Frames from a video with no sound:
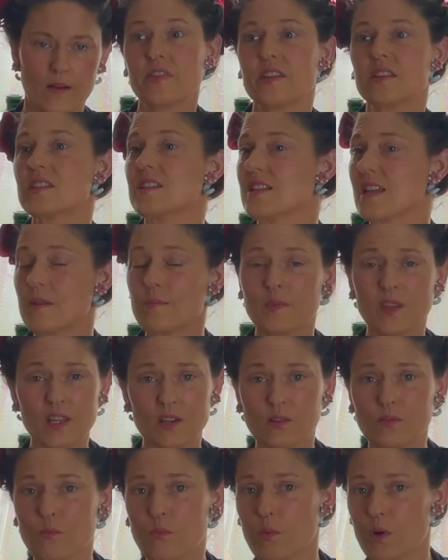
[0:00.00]
The same
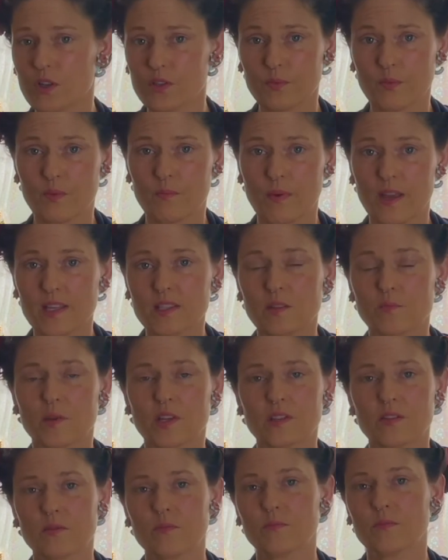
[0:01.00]
thing works with
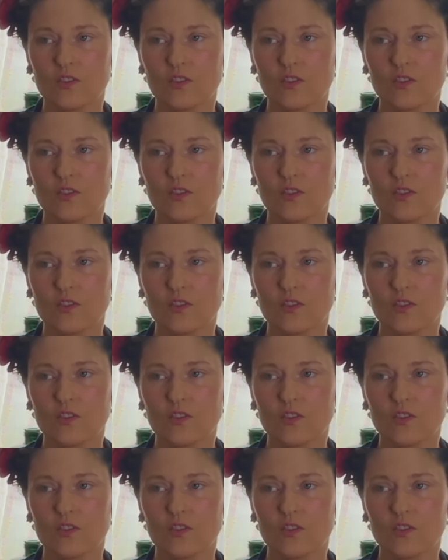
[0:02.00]
pessimism.